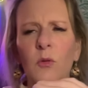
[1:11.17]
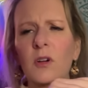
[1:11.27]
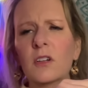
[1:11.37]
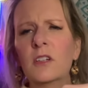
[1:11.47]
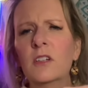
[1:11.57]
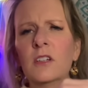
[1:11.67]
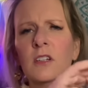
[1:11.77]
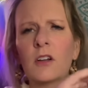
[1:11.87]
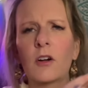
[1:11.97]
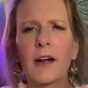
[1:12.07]
All
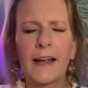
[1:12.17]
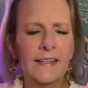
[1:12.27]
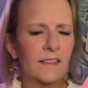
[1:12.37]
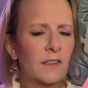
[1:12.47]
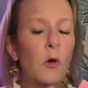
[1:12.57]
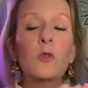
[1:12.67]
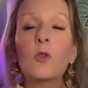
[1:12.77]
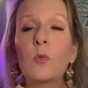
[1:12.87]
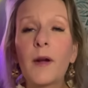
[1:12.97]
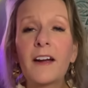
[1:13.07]
right,
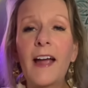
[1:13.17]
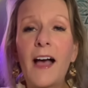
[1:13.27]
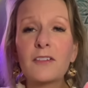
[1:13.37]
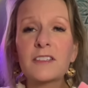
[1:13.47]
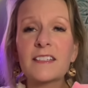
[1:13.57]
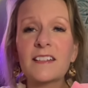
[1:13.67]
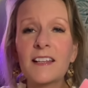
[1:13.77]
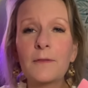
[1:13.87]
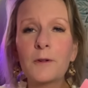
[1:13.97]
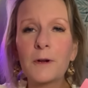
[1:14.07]
local warehouse
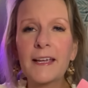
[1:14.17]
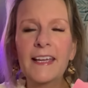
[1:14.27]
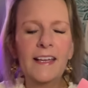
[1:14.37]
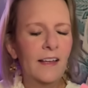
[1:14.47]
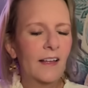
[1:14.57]
delivery